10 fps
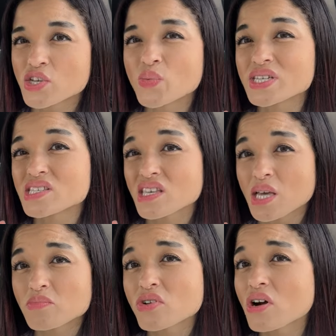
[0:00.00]
So we
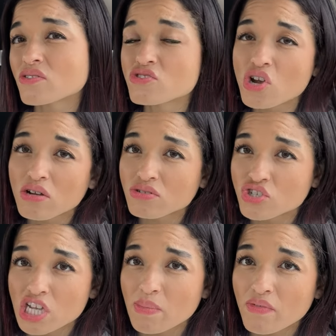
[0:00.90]
skipped on the chocolate
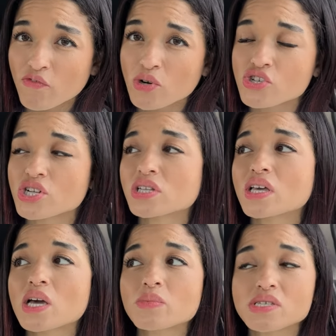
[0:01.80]
chip,
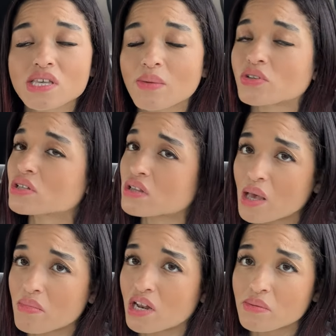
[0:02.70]
unfortunately, and we skipped on the
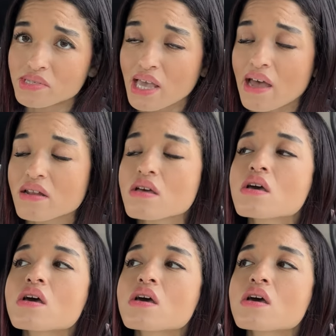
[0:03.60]
lemon. I'm sad.